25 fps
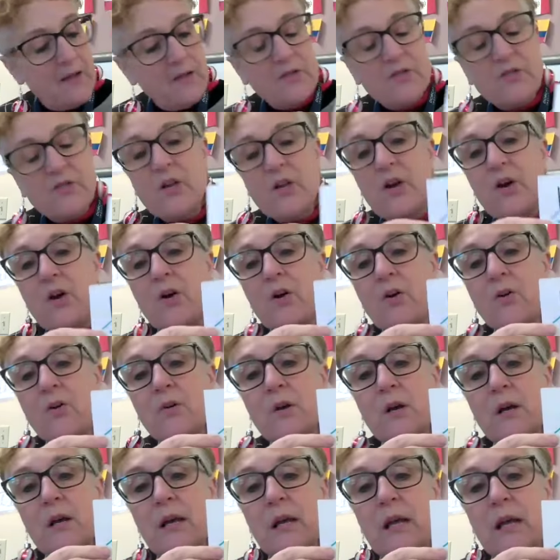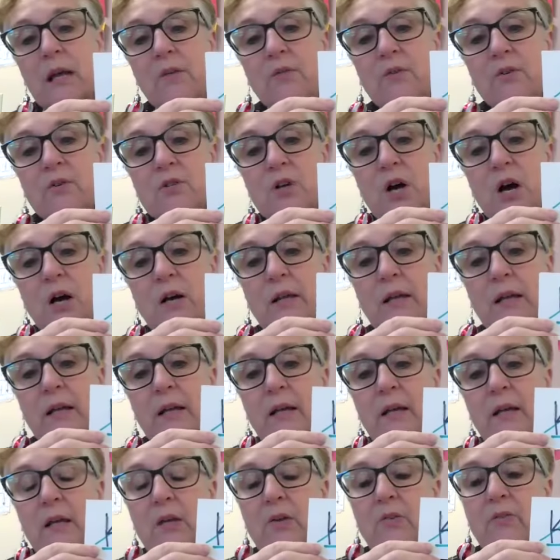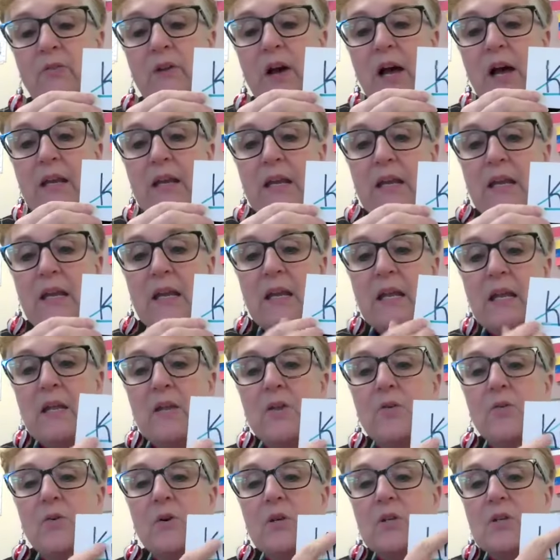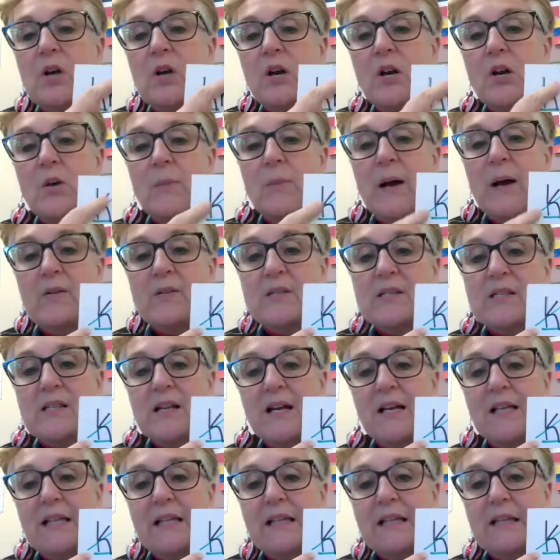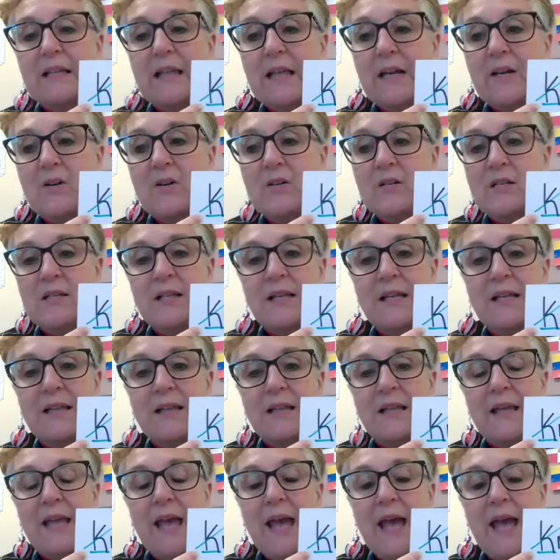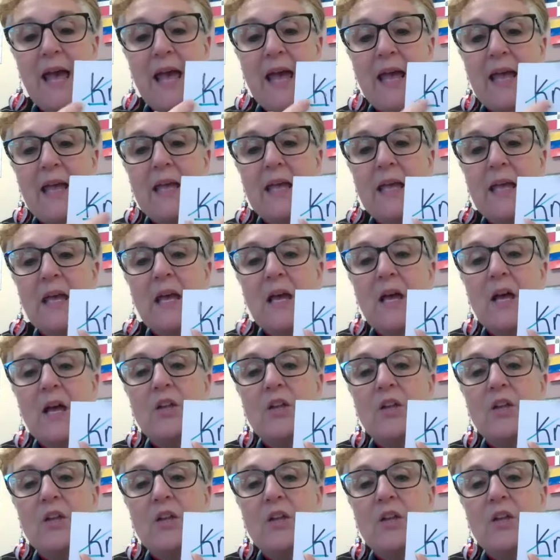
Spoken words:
So if you're talking, you've got knee, you could talk about silent letters like the K.